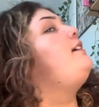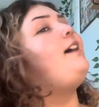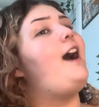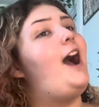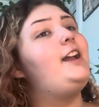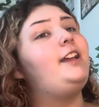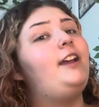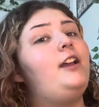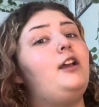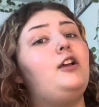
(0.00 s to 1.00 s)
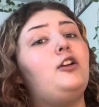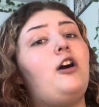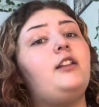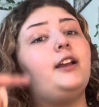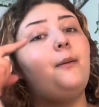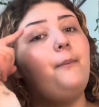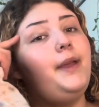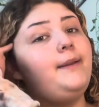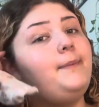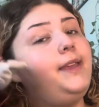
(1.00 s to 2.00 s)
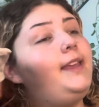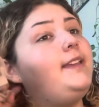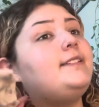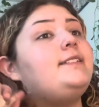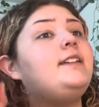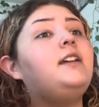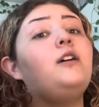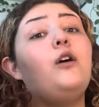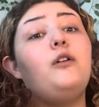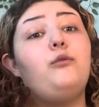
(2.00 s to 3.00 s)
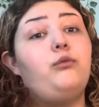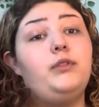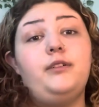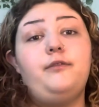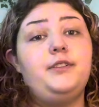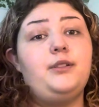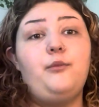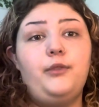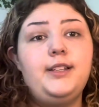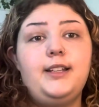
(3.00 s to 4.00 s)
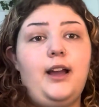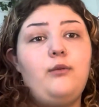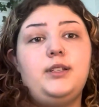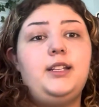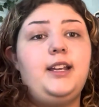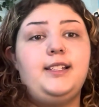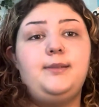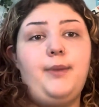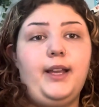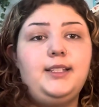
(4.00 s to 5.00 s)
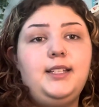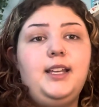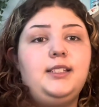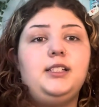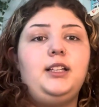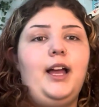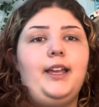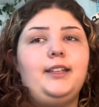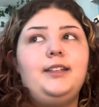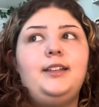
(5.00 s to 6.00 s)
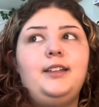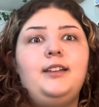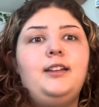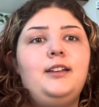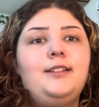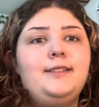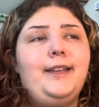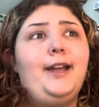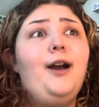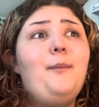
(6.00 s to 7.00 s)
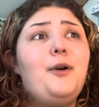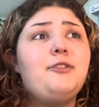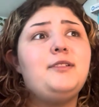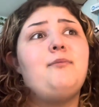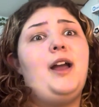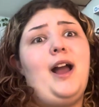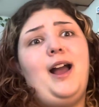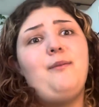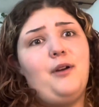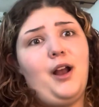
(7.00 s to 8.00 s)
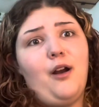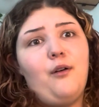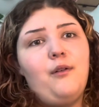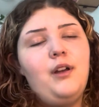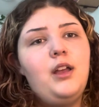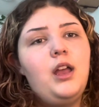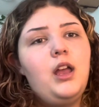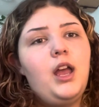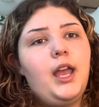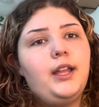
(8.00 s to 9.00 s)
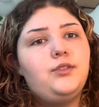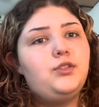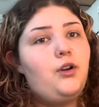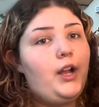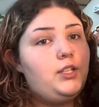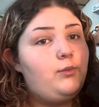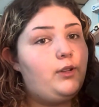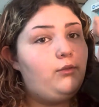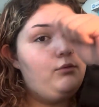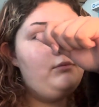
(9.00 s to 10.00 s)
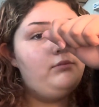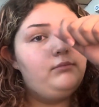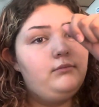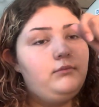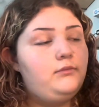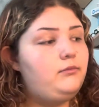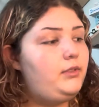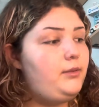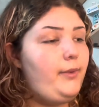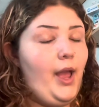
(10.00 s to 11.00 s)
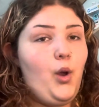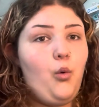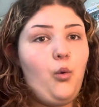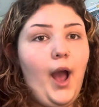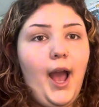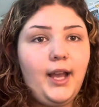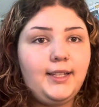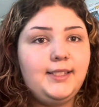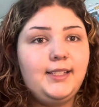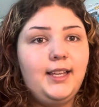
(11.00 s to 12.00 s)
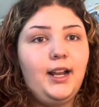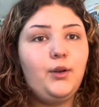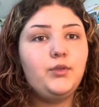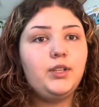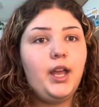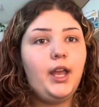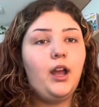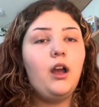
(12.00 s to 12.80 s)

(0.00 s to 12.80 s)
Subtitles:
I got like a big piece where for some reason I wasn't expecting it to like take up most of my eyebrow, and so I just went oop with my wax, and I was like,